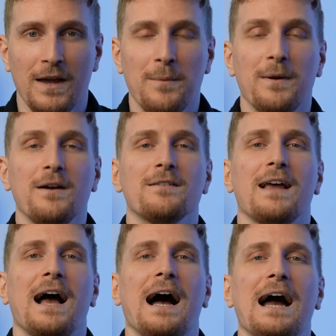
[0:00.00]
Because
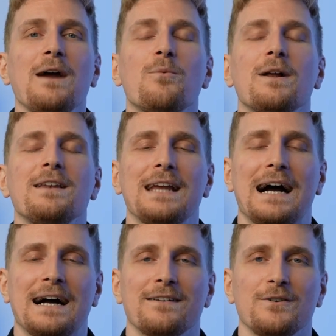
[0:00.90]
I want the
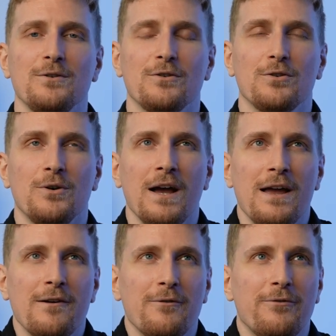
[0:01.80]
article to
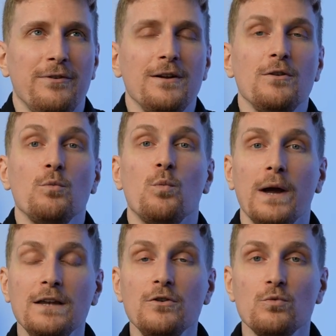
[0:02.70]
feel
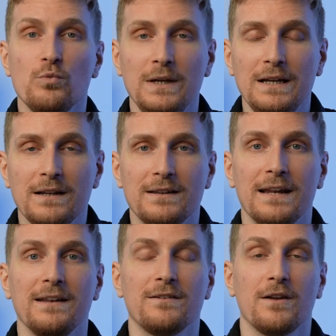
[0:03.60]
when you read it
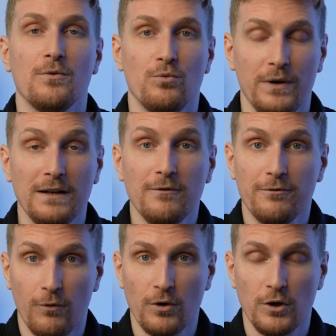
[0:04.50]
that it's written
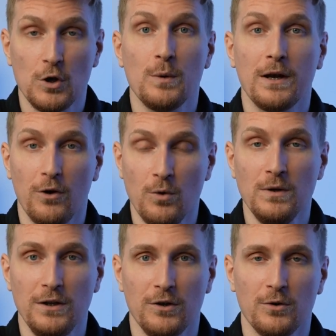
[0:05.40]
for you and
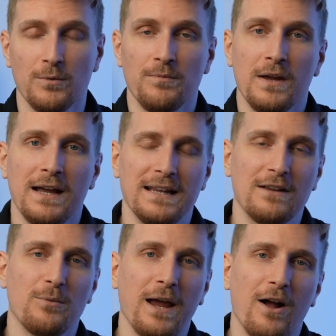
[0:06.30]
only you. And
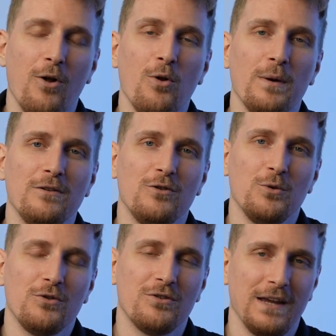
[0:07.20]
that's why I always
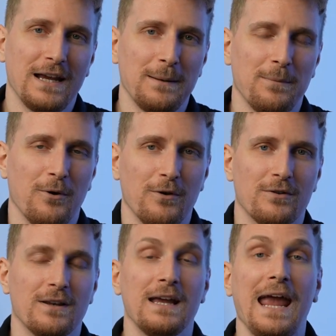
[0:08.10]
choose second person